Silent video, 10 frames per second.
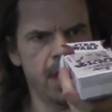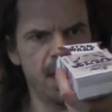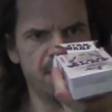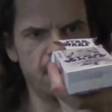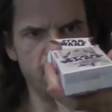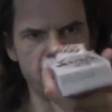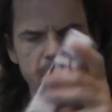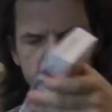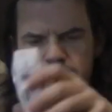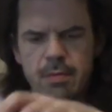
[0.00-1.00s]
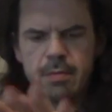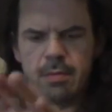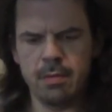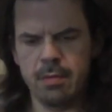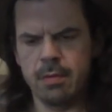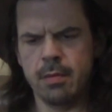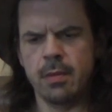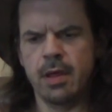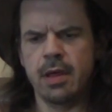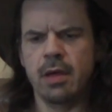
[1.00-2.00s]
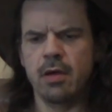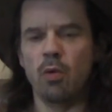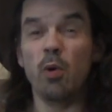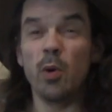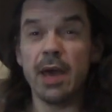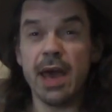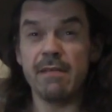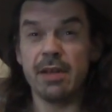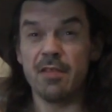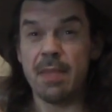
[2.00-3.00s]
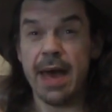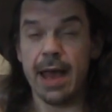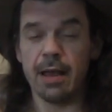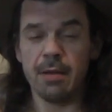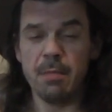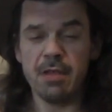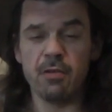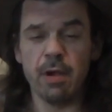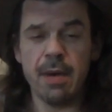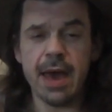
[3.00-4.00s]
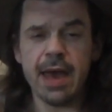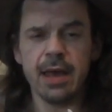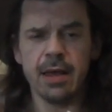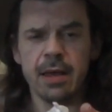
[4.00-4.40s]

Empty box. What do we have in this bag? Mystery bag.